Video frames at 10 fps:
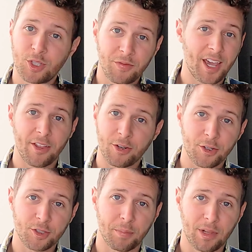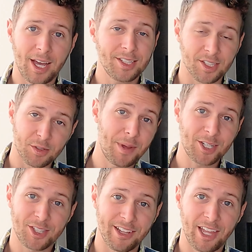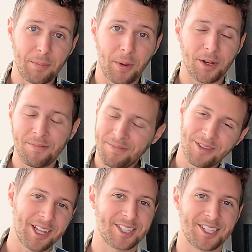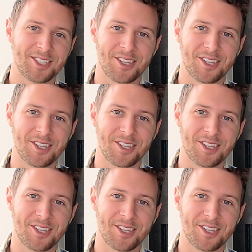Once you've gathered your supplies and smashed that like button, let's get